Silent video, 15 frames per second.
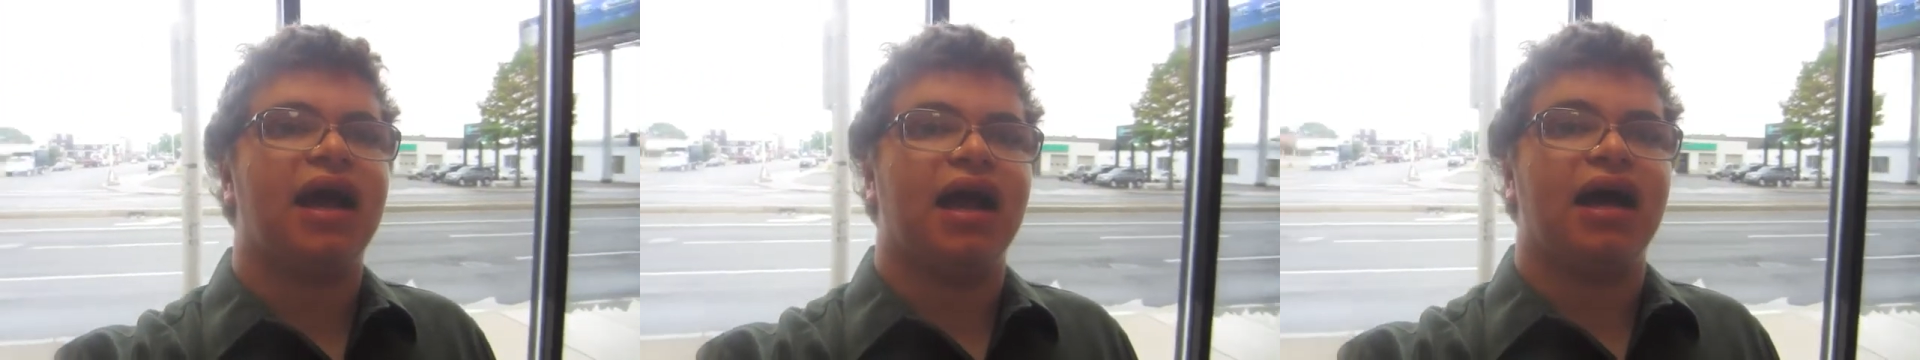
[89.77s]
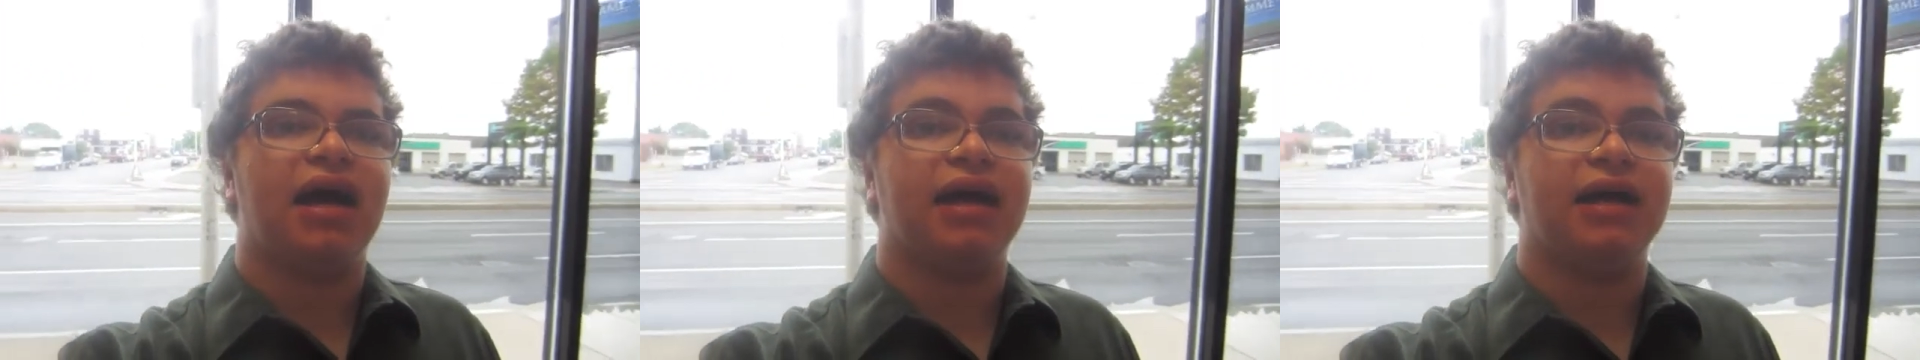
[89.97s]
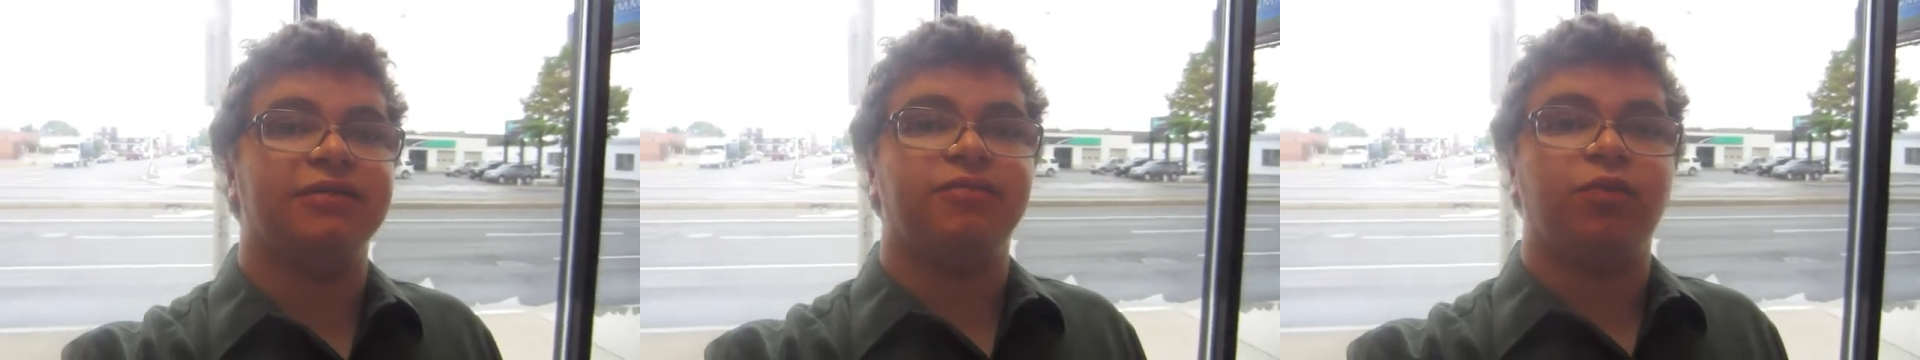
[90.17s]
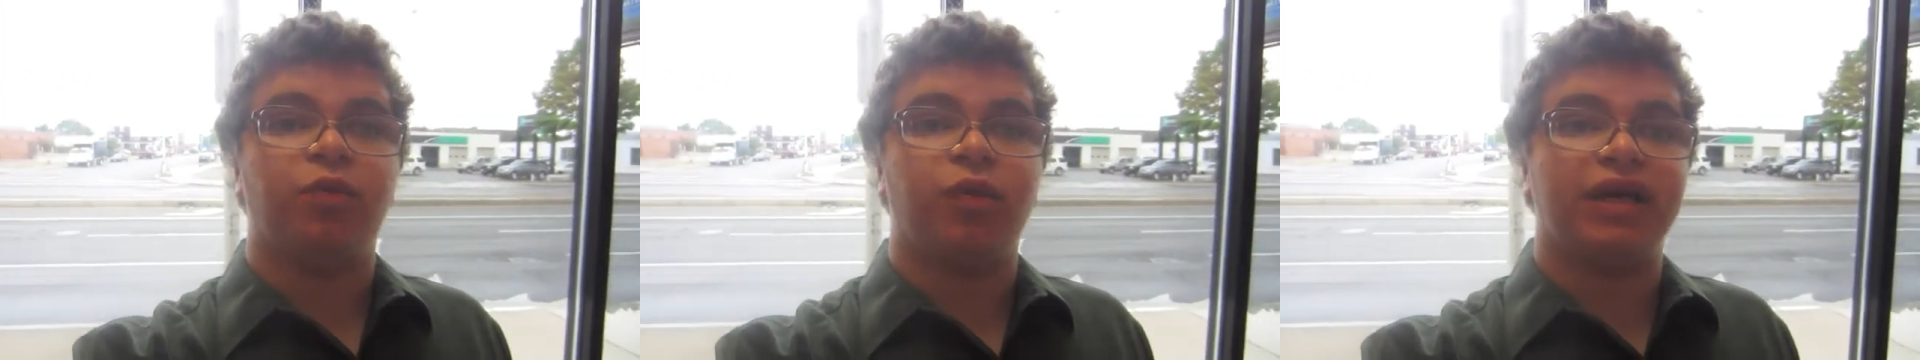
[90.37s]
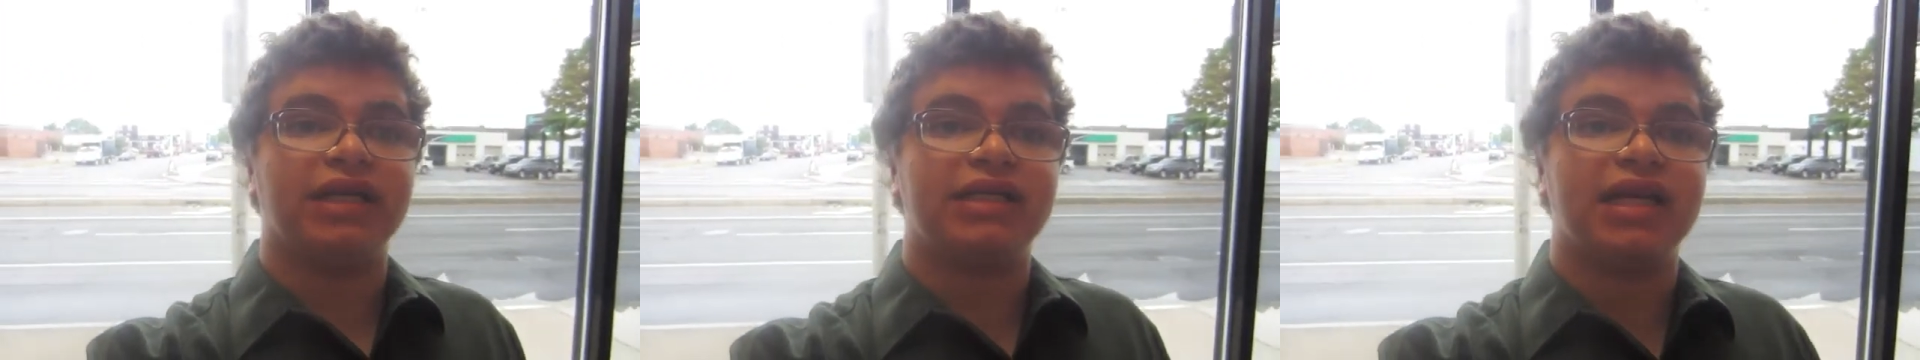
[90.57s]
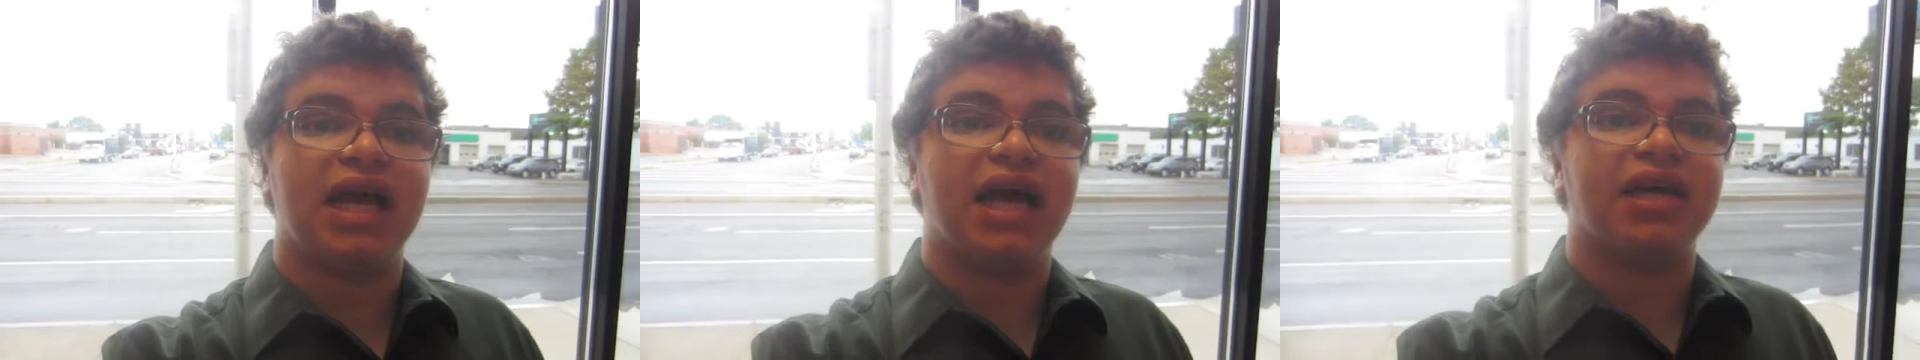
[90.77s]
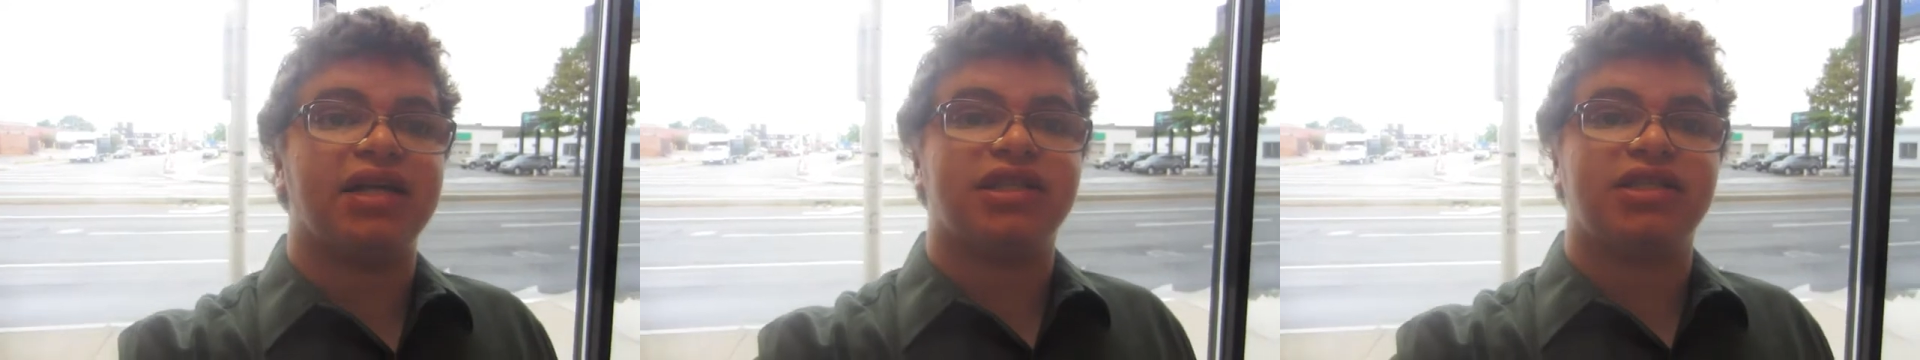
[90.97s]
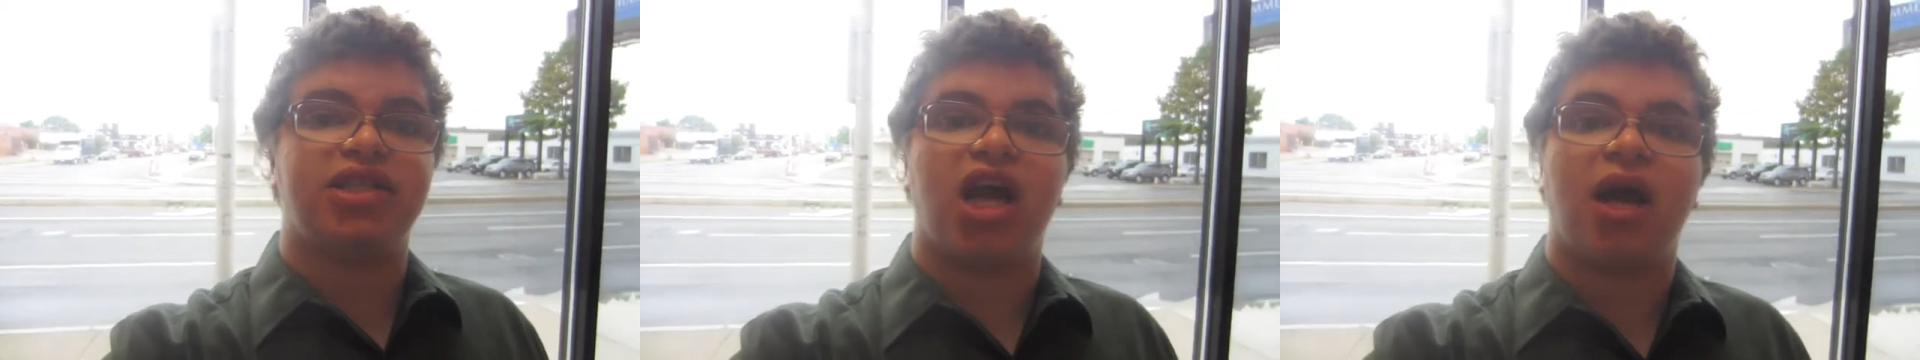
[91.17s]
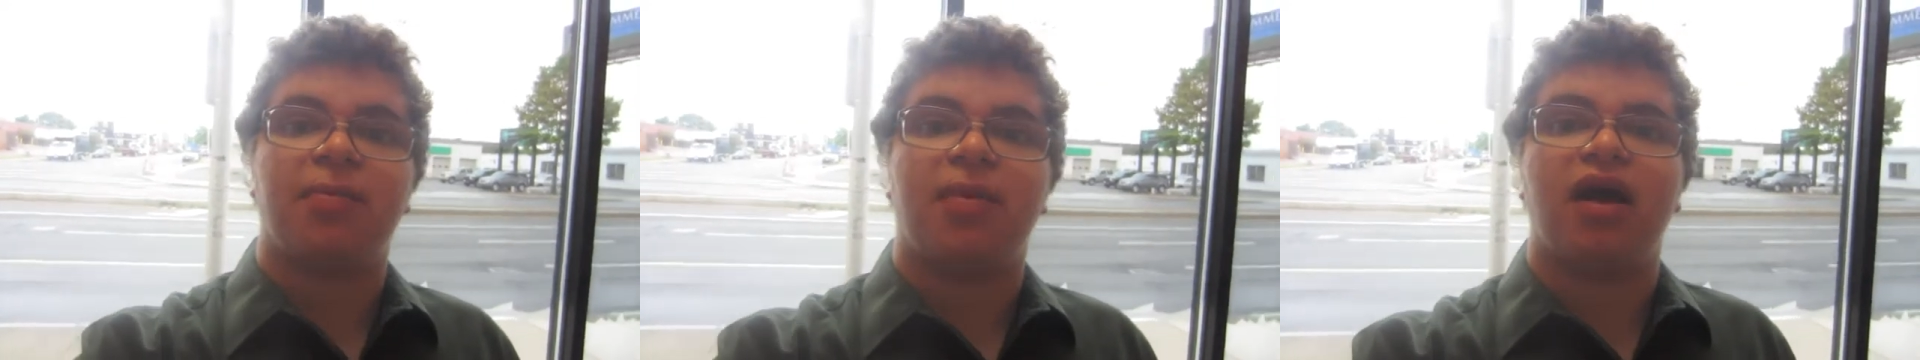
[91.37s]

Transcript: uh, we decided to stop